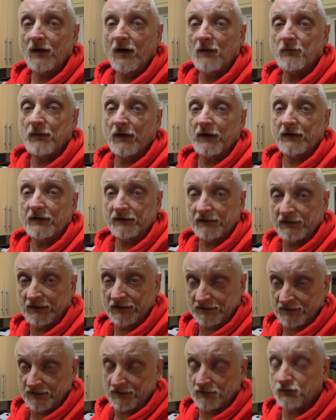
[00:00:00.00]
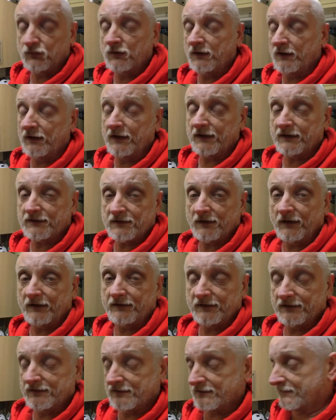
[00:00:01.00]
but this is really
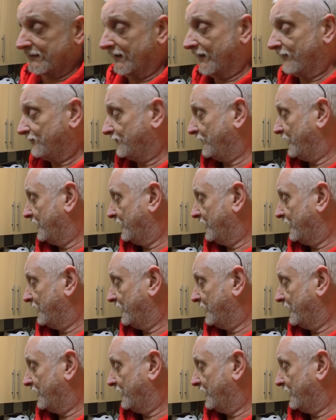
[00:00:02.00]
exciting stuff.